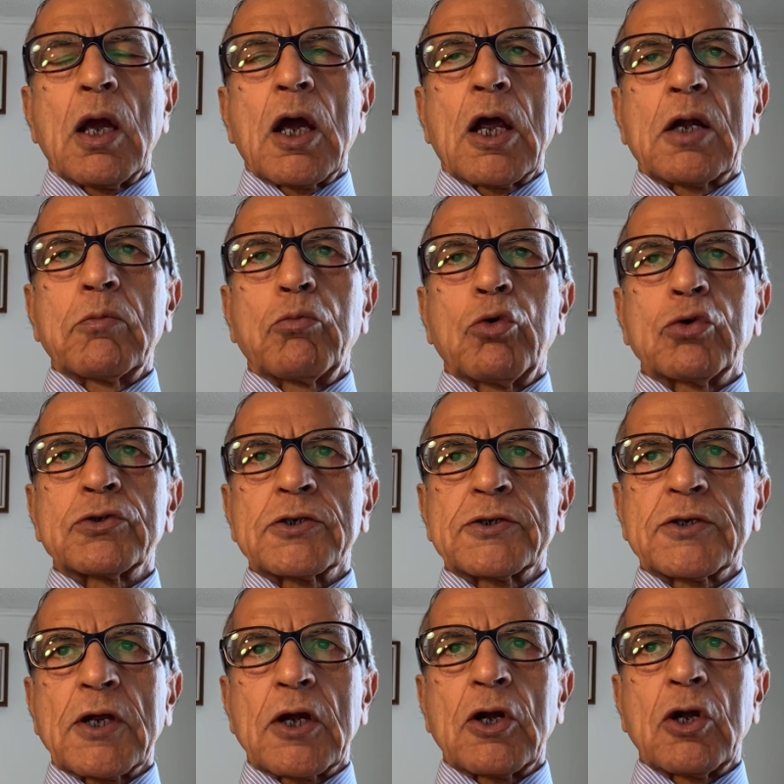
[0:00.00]
And Moses
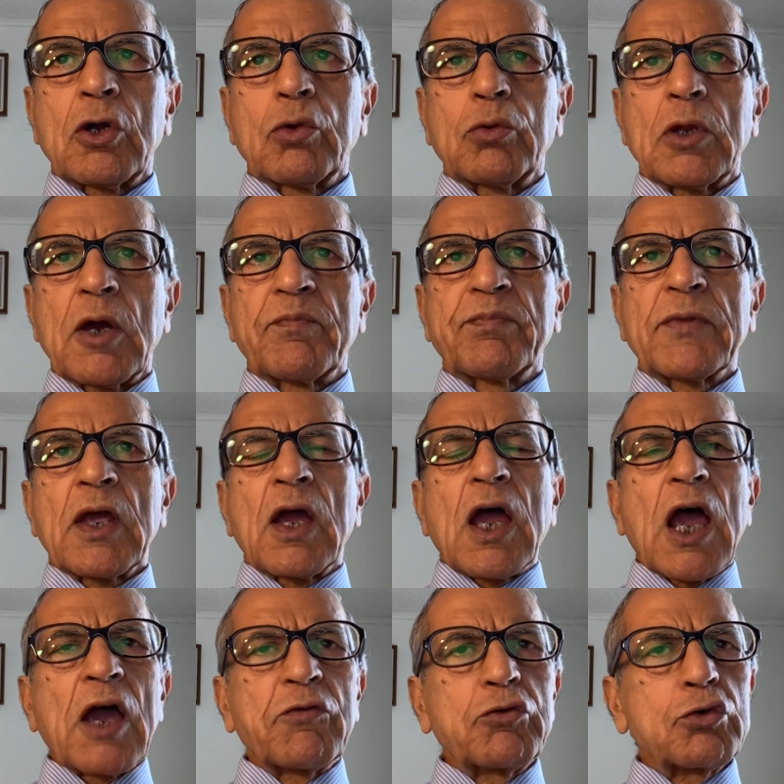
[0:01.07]
said unto them,
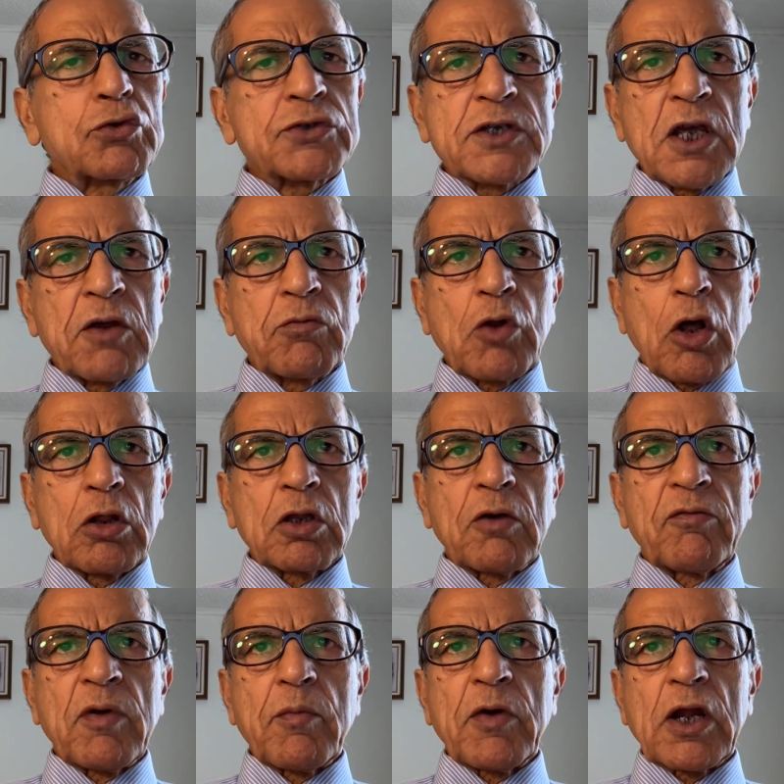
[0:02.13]
Have you saved all the
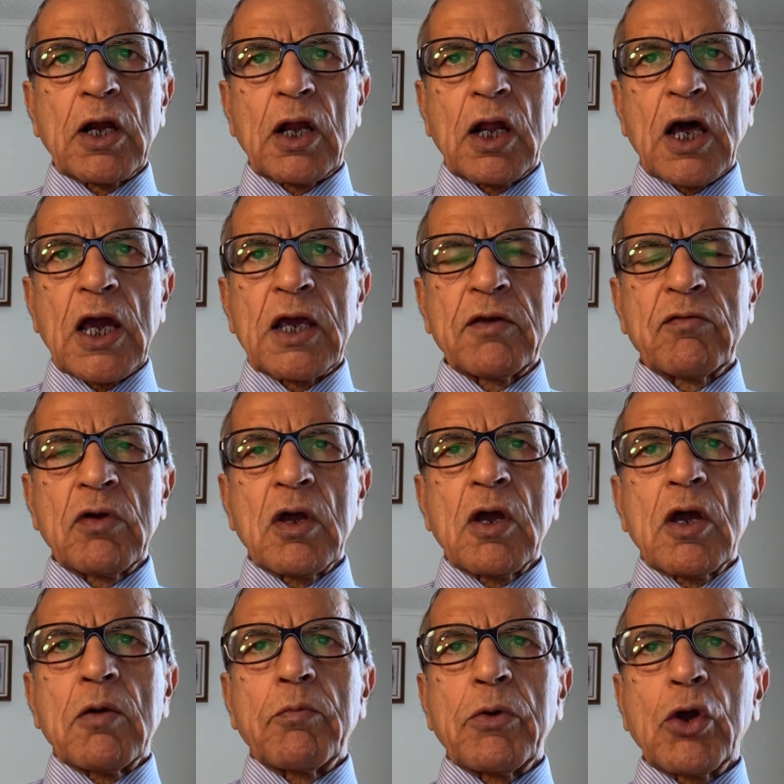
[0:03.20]
women alive?
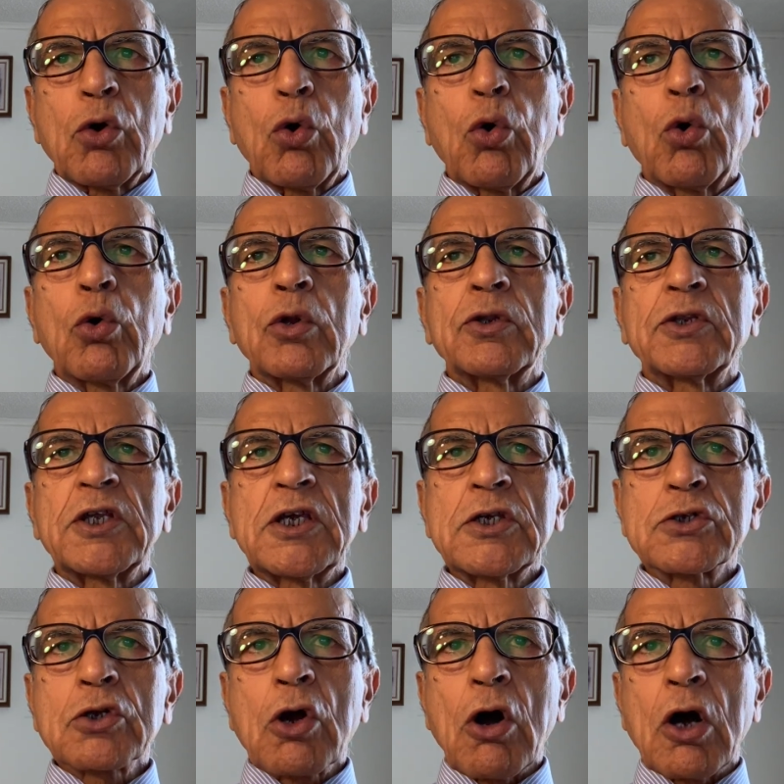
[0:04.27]
Behold,
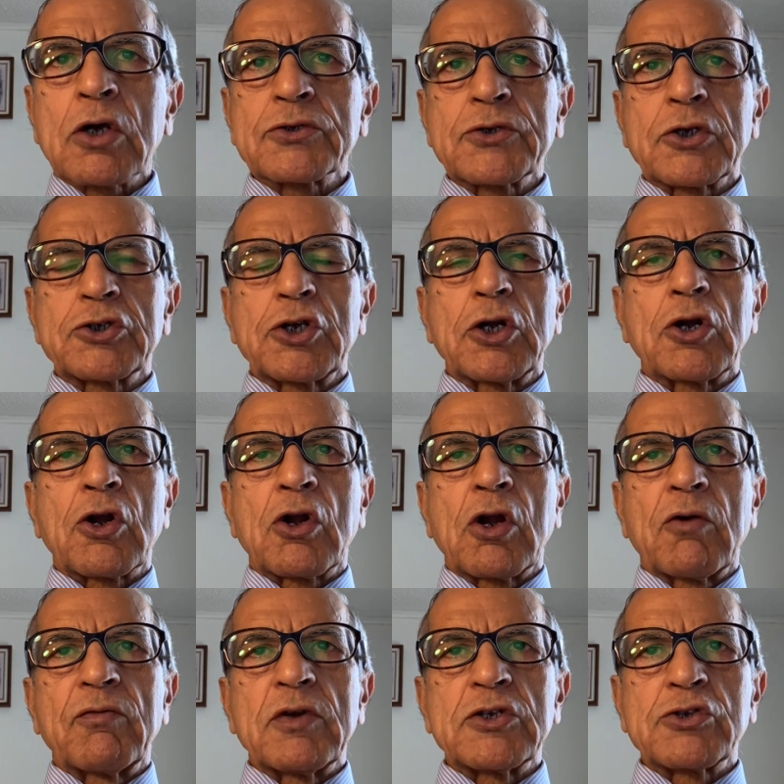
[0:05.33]
these caused the children
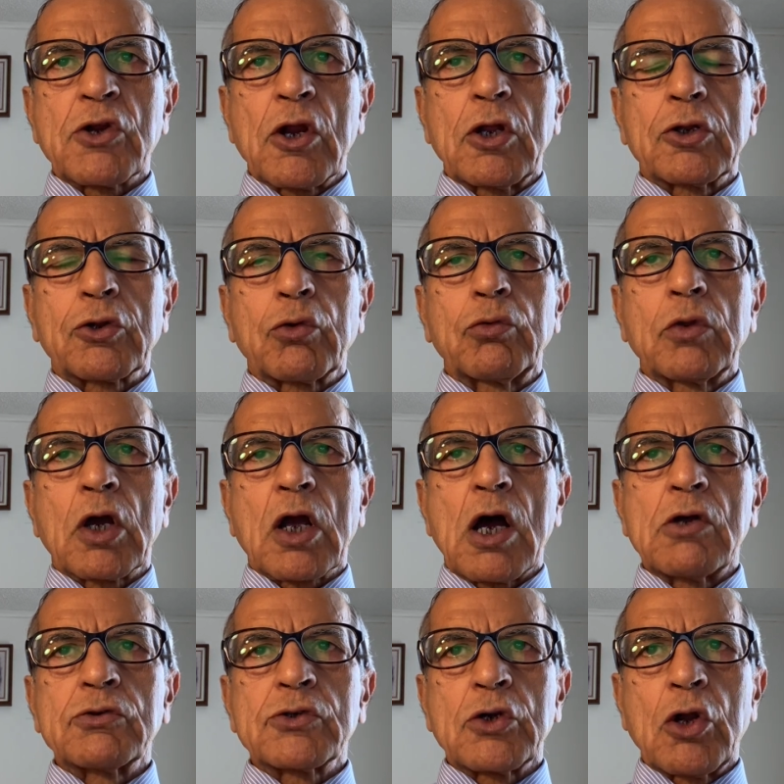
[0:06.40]
of Israel through the
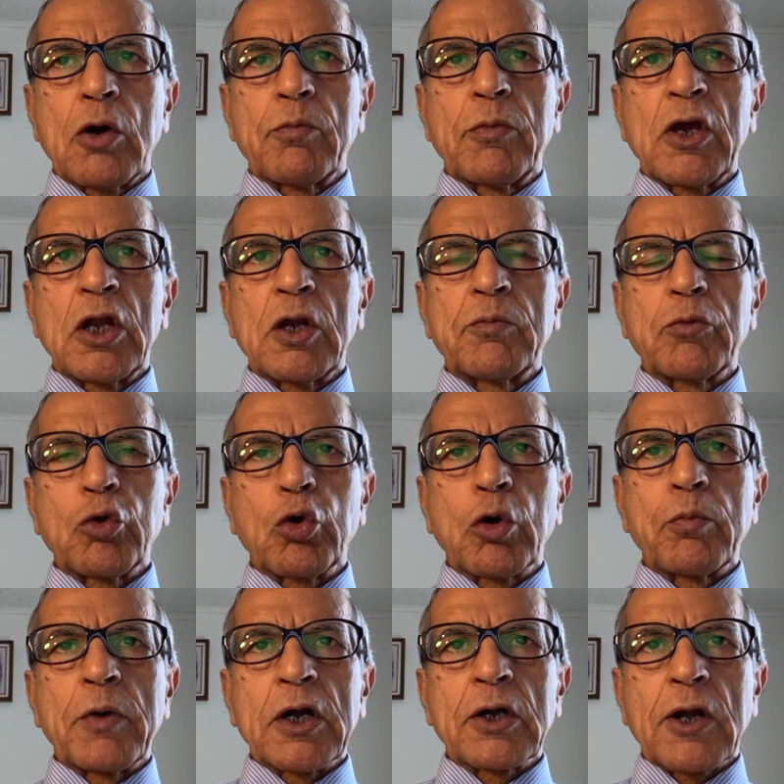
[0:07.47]
counsel of Balaam to
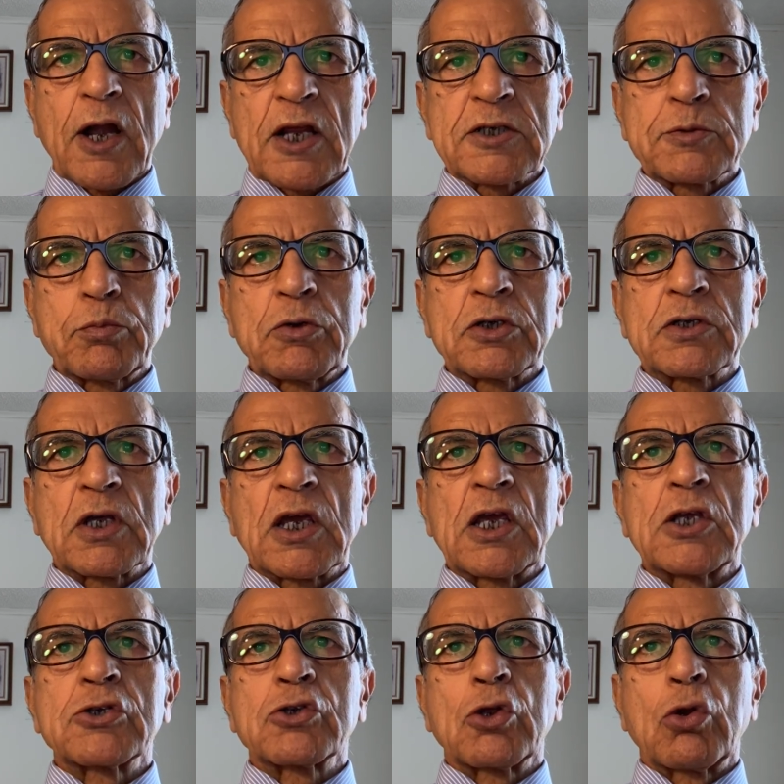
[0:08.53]
commit trespass
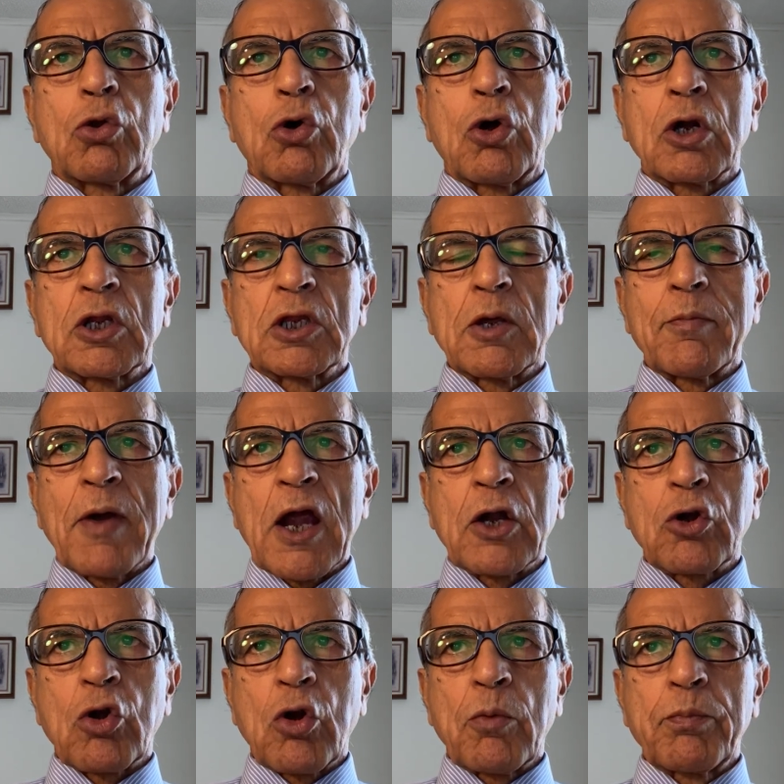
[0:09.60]
against the Lord in the
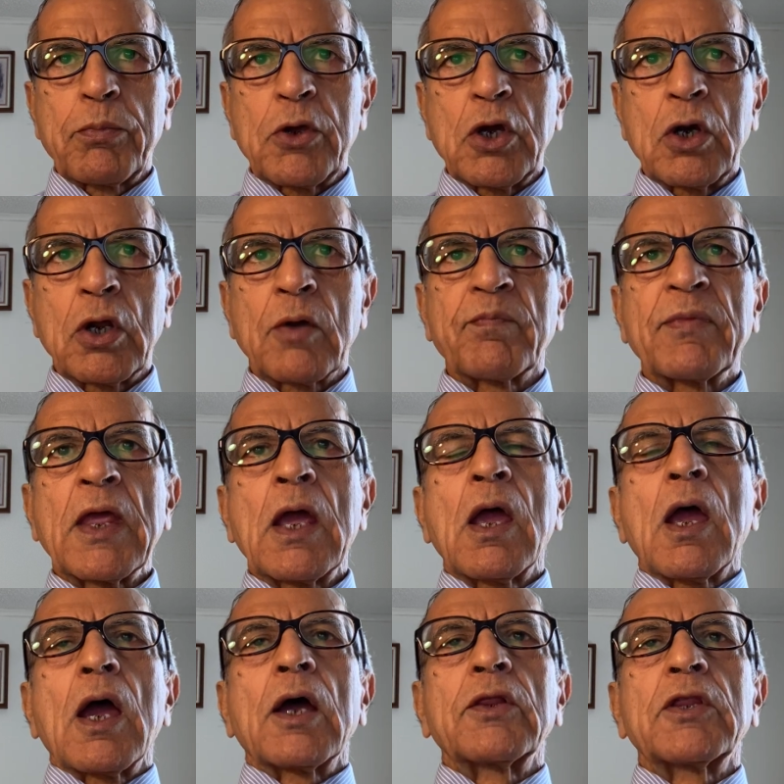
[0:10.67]
matter of Peor,
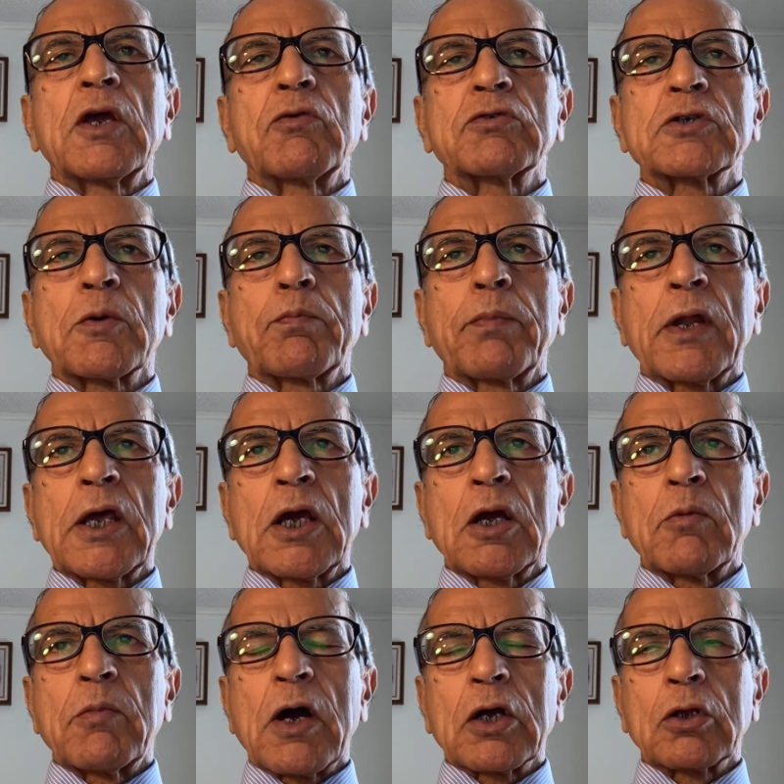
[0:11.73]
and there was a plague
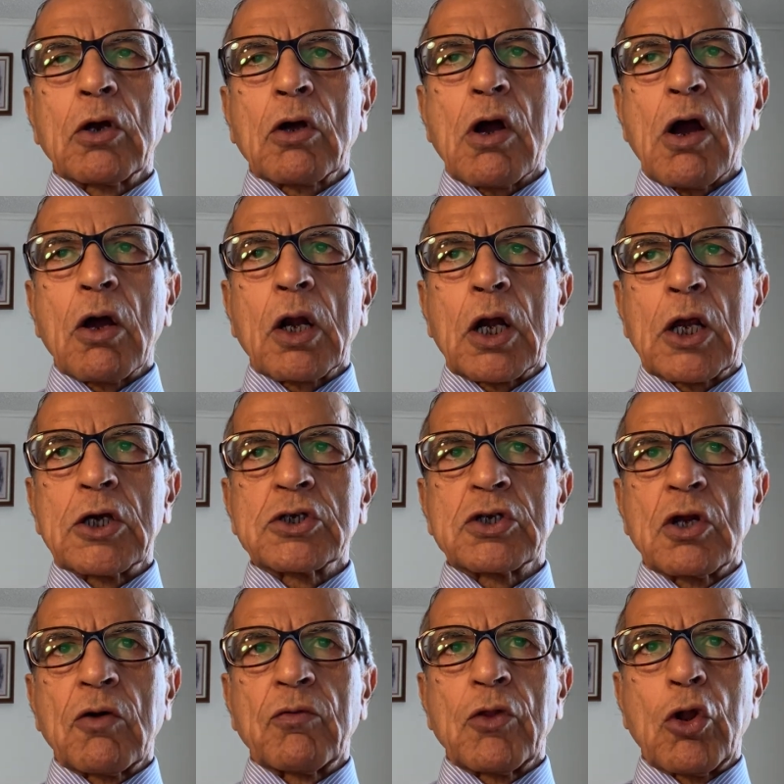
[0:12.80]
among the congregation
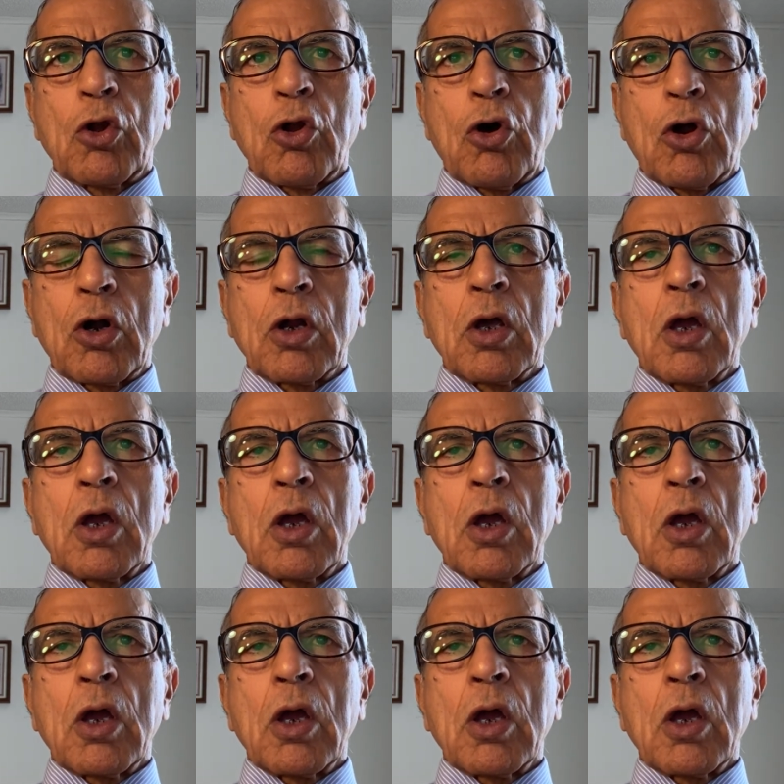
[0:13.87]
of the Lord.